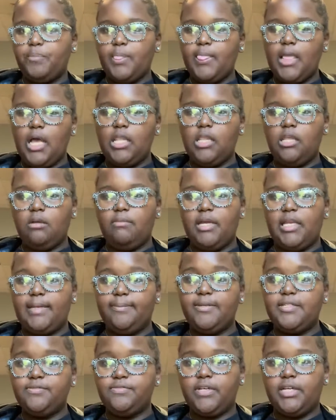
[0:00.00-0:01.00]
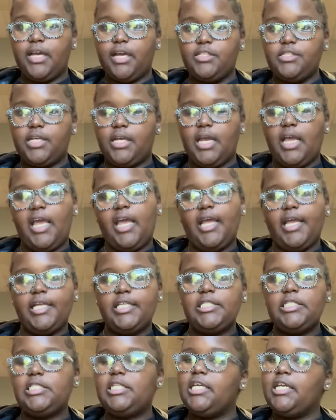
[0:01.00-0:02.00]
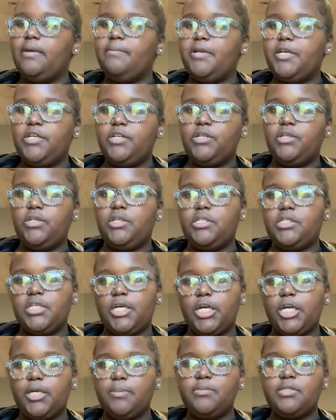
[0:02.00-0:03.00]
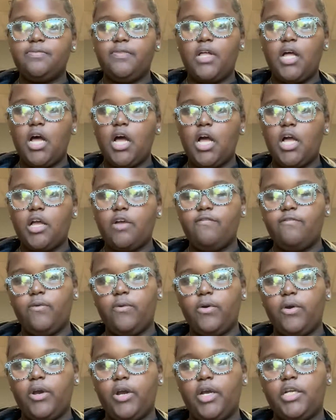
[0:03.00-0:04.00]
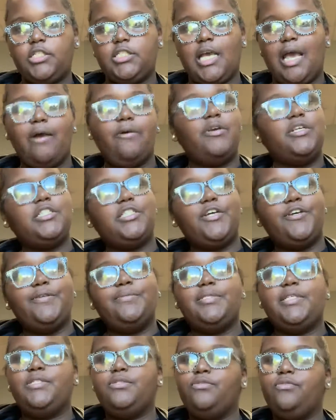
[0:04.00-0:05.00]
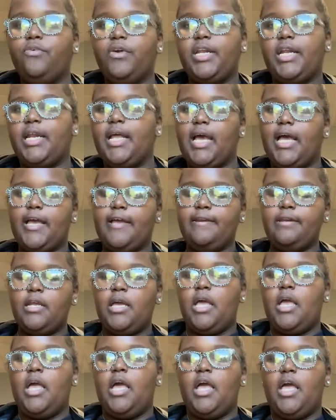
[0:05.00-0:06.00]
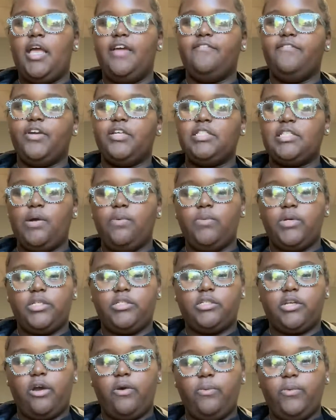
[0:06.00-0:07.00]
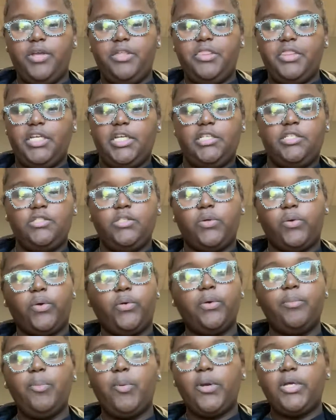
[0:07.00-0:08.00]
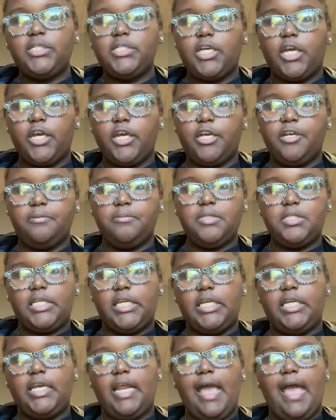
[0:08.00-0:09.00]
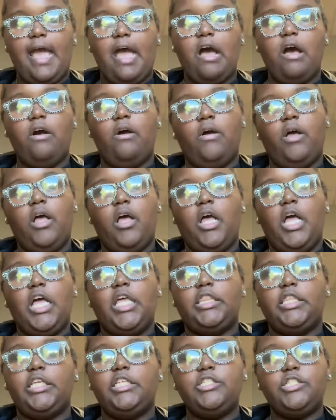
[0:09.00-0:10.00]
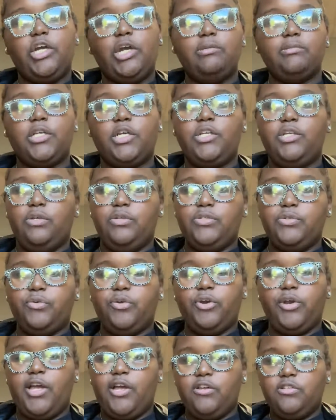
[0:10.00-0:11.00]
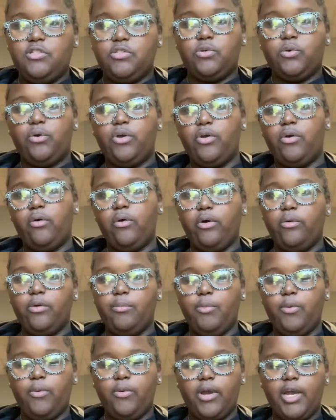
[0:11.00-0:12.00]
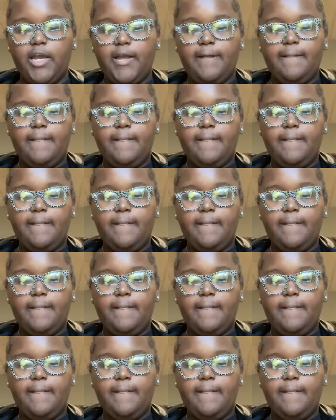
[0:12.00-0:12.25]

Hello, my name is Renashe Haynes, and I'm here to do the terms vlog for Always J on Season 49. And first, I want to start with the story report terms and how these terms are used to create a story or a report.